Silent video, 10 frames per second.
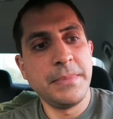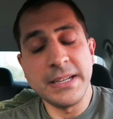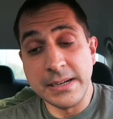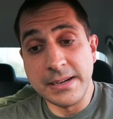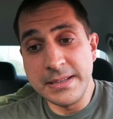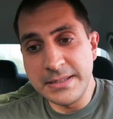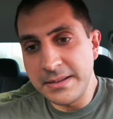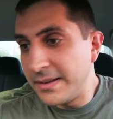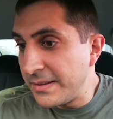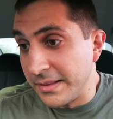because
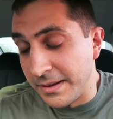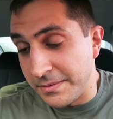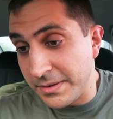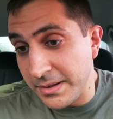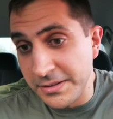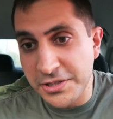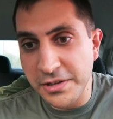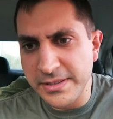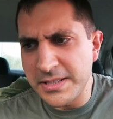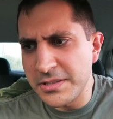the
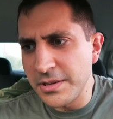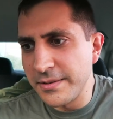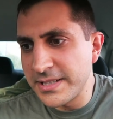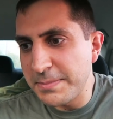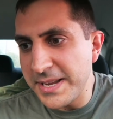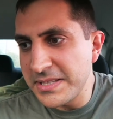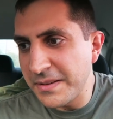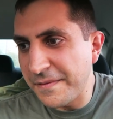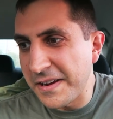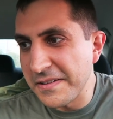insurance is so
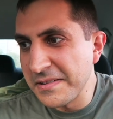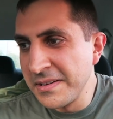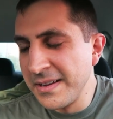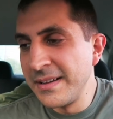expensive here